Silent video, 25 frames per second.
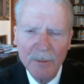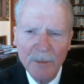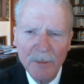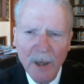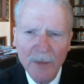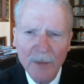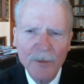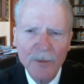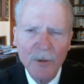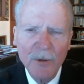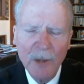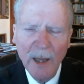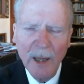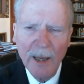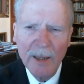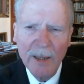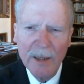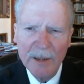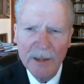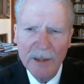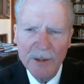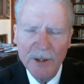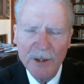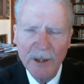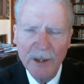
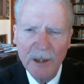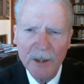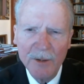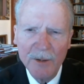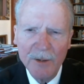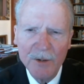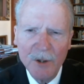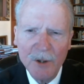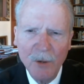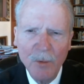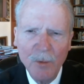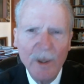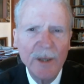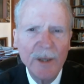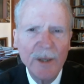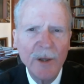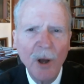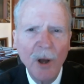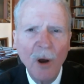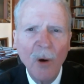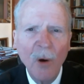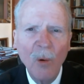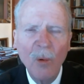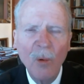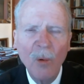underlinings in it. So we
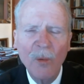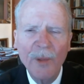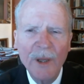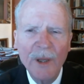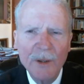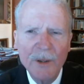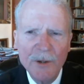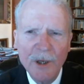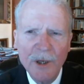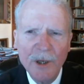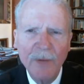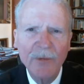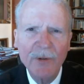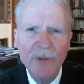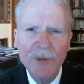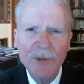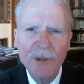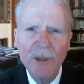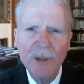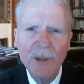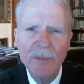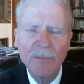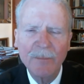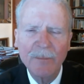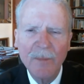know that
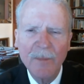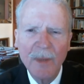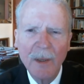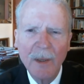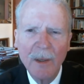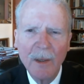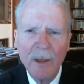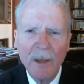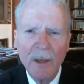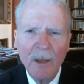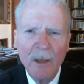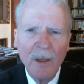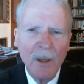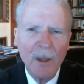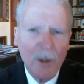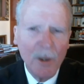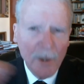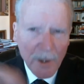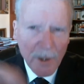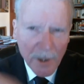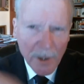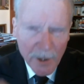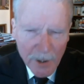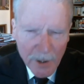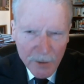Jefferson
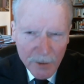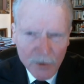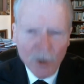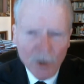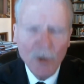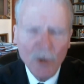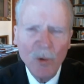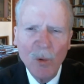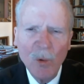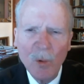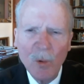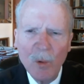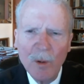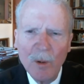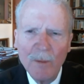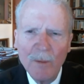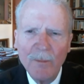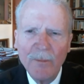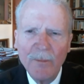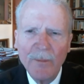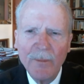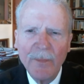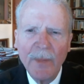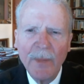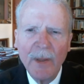knew
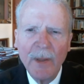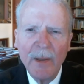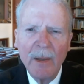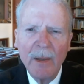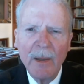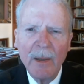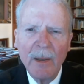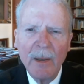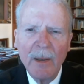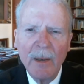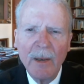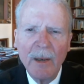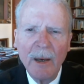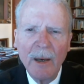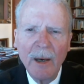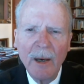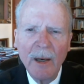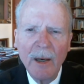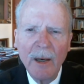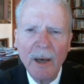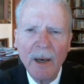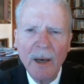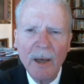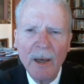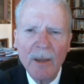
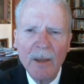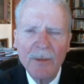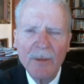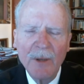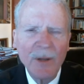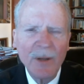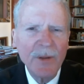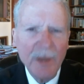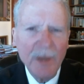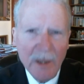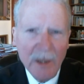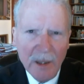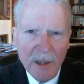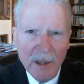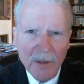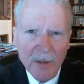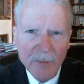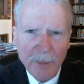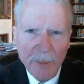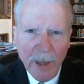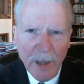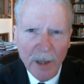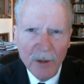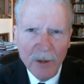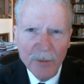the thinking of
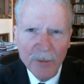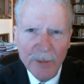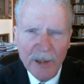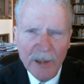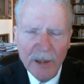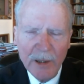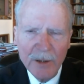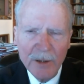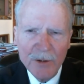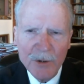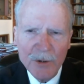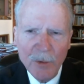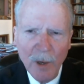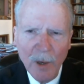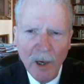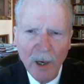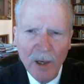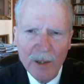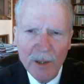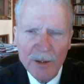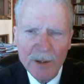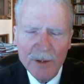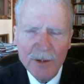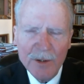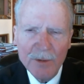Bellarmine and
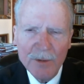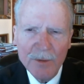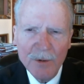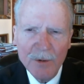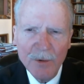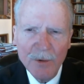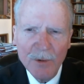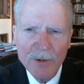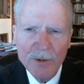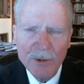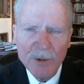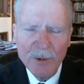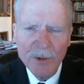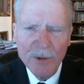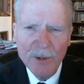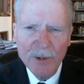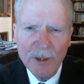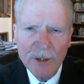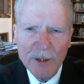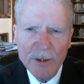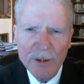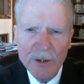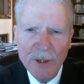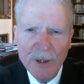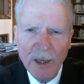Suarez to a certain
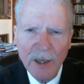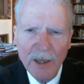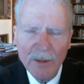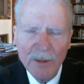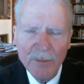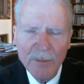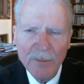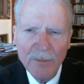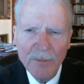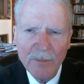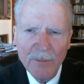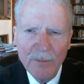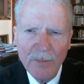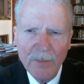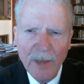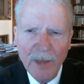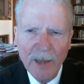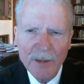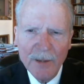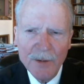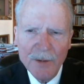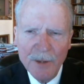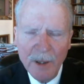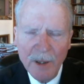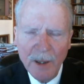extent,
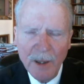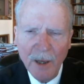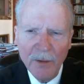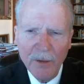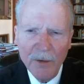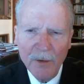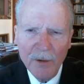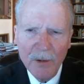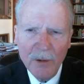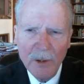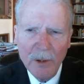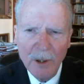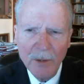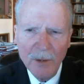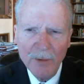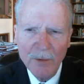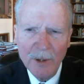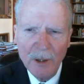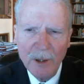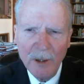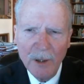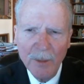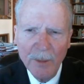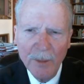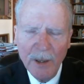as did other
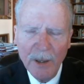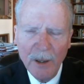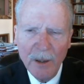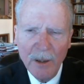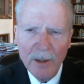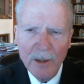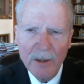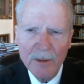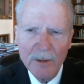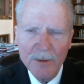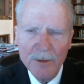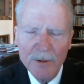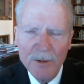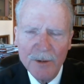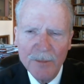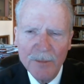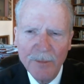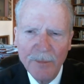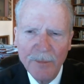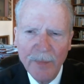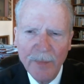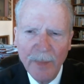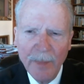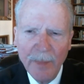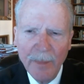colonial Americans.
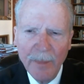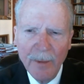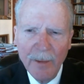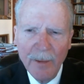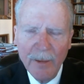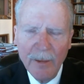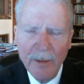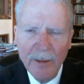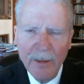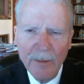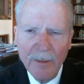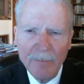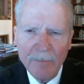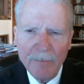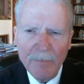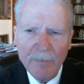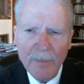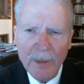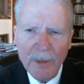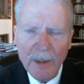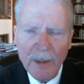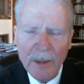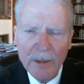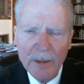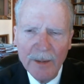
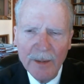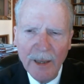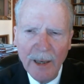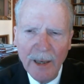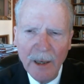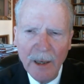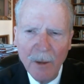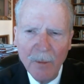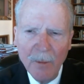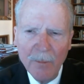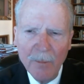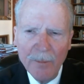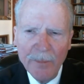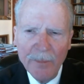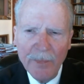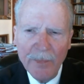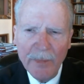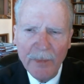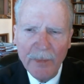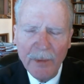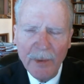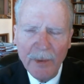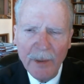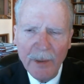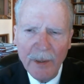Now,
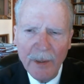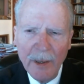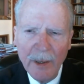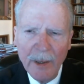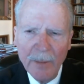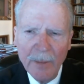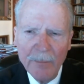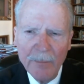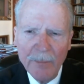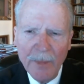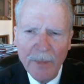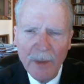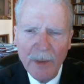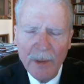all